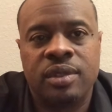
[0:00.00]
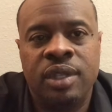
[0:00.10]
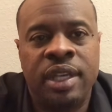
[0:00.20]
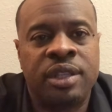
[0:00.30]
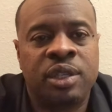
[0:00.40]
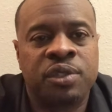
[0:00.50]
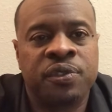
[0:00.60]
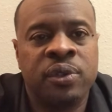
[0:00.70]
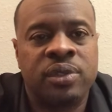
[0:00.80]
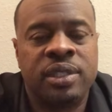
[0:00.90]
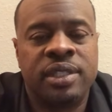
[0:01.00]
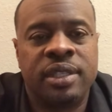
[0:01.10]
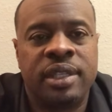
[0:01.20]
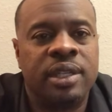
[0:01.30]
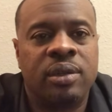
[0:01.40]
You eat those fruits until
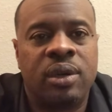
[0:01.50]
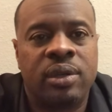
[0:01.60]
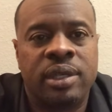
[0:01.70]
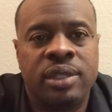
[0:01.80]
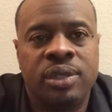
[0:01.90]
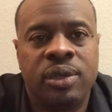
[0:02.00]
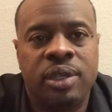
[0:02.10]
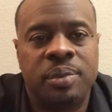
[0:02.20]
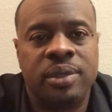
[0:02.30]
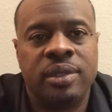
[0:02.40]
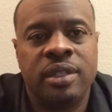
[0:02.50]
they're no longer enjoyable.